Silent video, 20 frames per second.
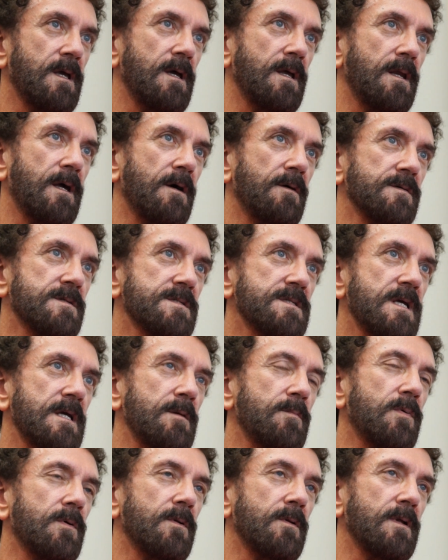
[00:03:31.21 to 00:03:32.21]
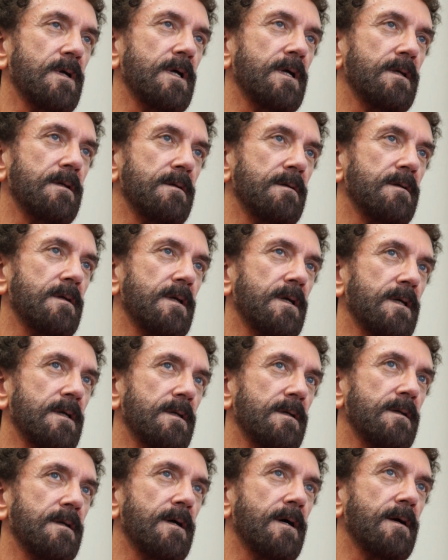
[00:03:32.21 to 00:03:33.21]
and how stable and,
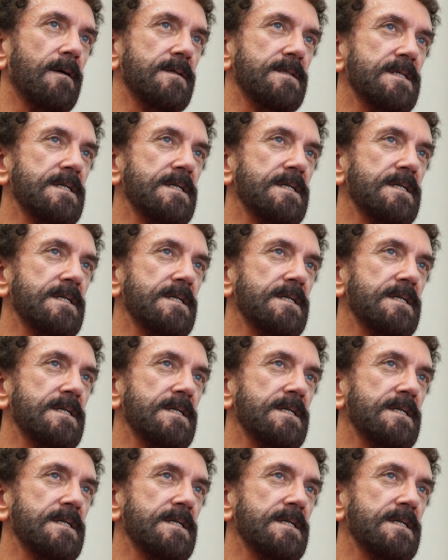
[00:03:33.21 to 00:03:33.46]
and uh,